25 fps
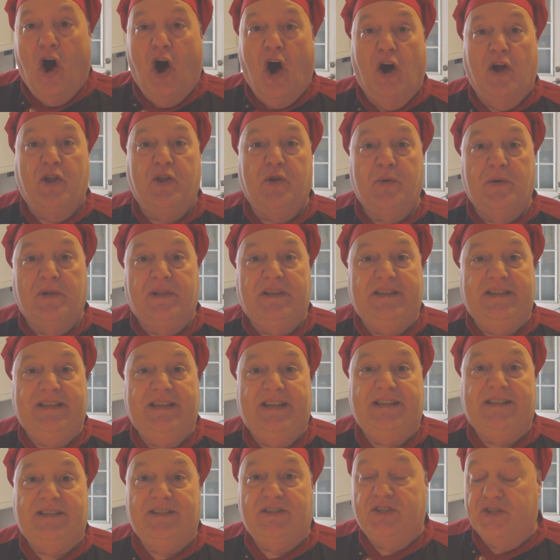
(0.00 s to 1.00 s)
All you really
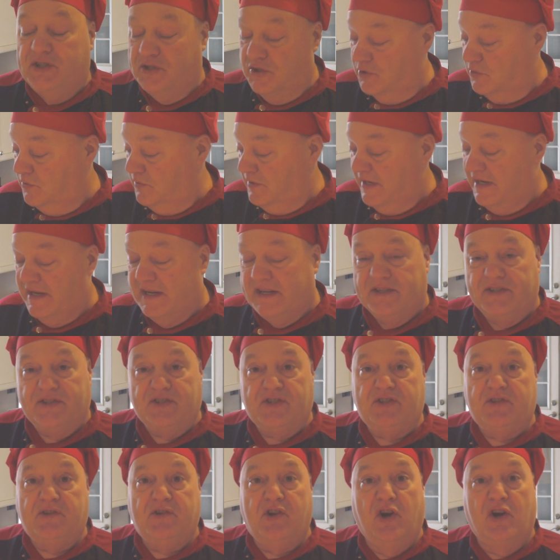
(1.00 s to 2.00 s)
need to do
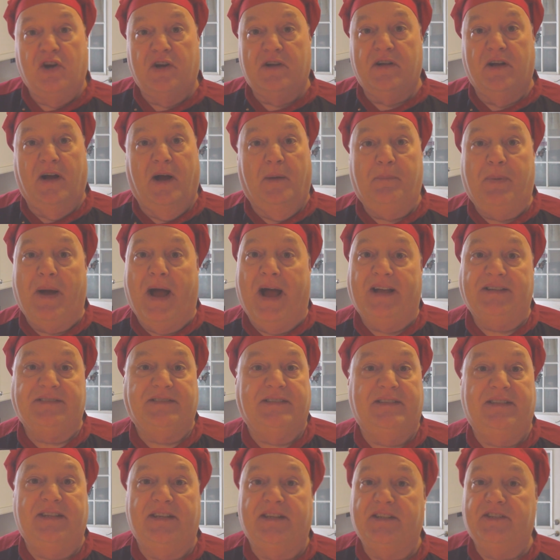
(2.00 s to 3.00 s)
is cook a
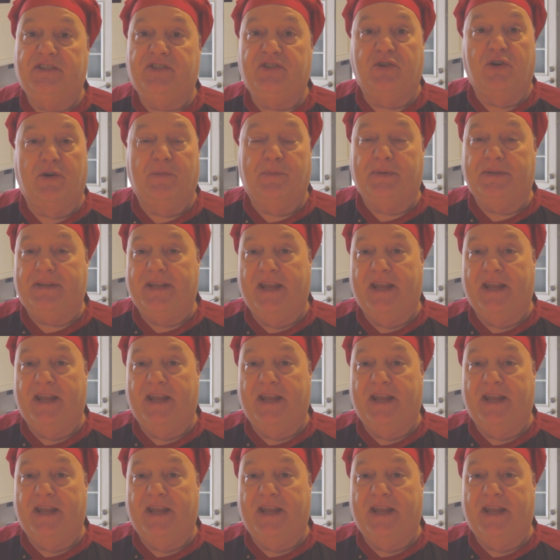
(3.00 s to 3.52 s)
pasta dish or a